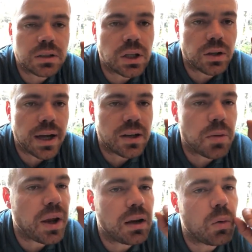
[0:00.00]
you know, kind of
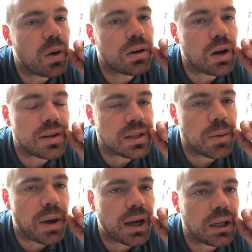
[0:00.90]
debating whether or not to get
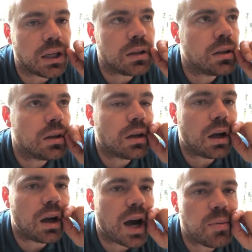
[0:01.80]
back in.
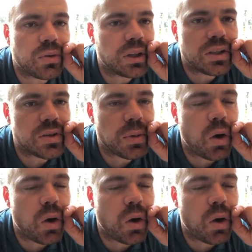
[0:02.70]
I've really just been